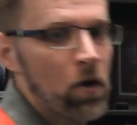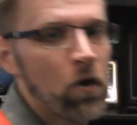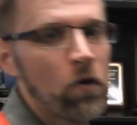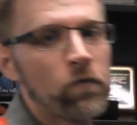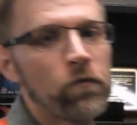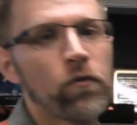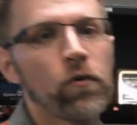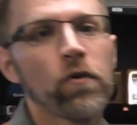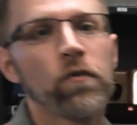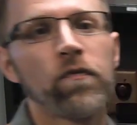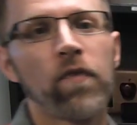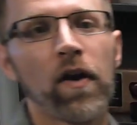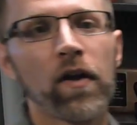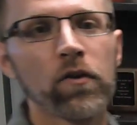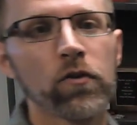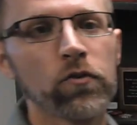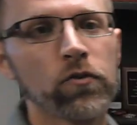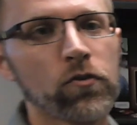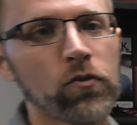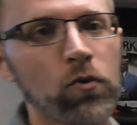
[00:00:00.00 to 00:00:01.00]
for a final
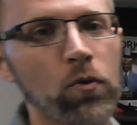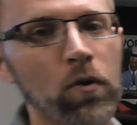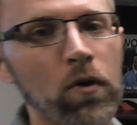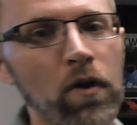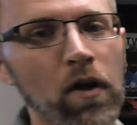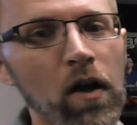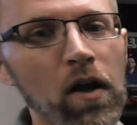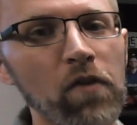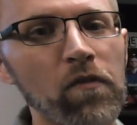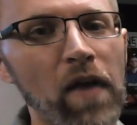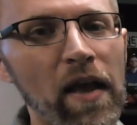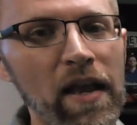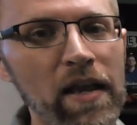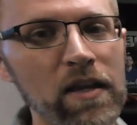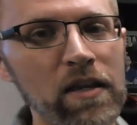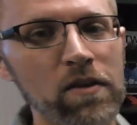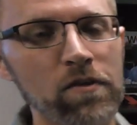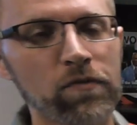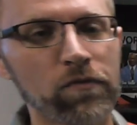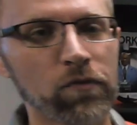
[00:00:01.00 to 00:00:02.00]
score of
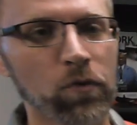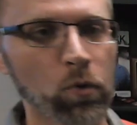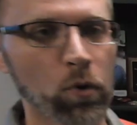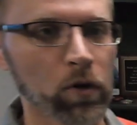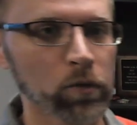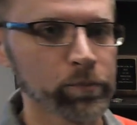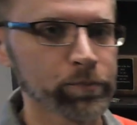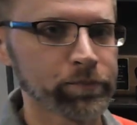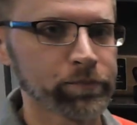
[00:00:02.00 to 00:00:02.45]
84.